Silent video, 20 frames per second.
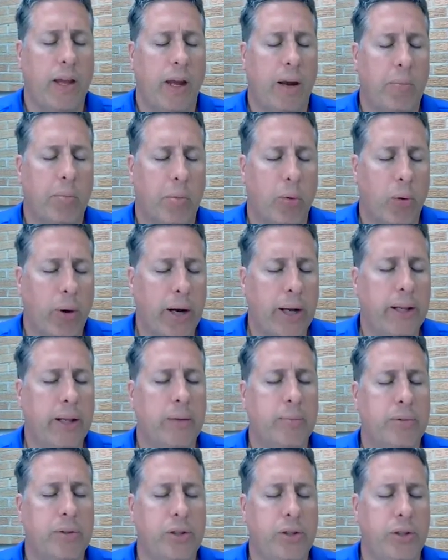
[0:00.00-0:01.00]
and bring
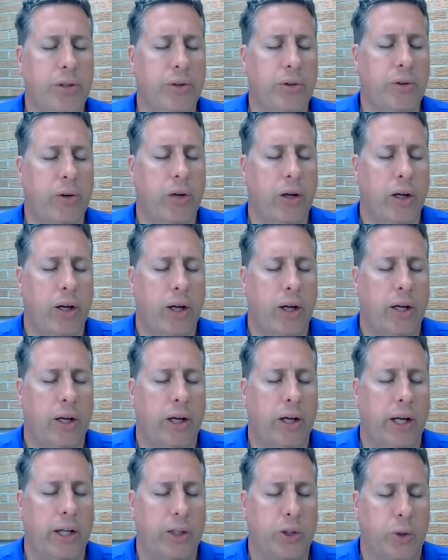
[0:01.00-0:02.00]
them to you,
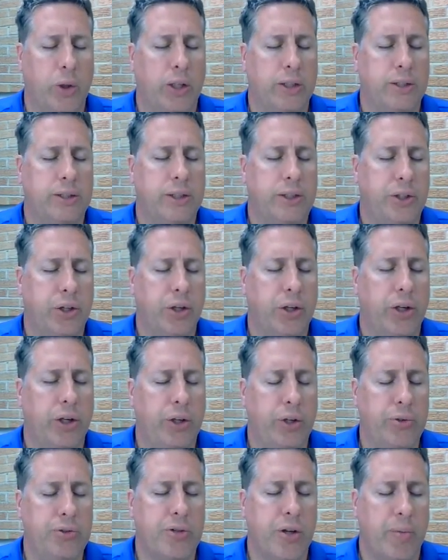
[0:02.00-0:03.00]
and trust that you're going to
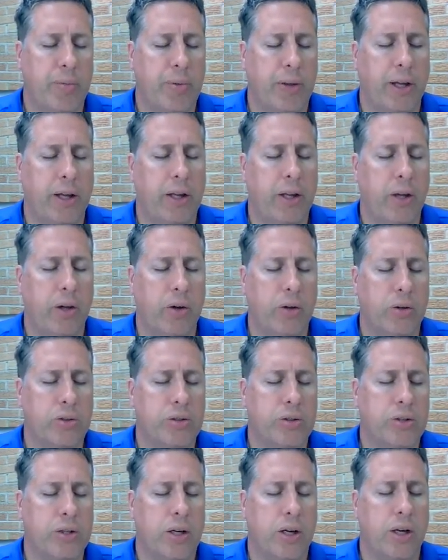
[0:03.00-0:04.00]
do something in
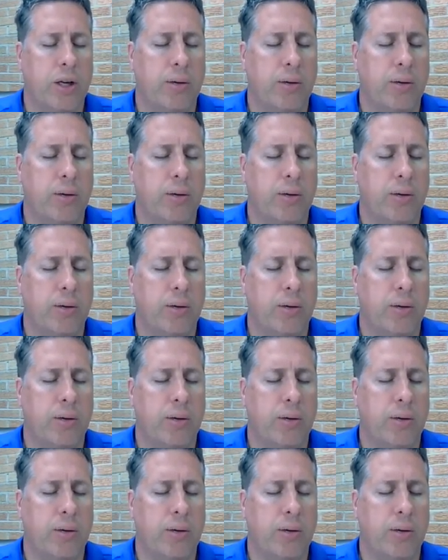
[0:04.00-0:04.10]
those.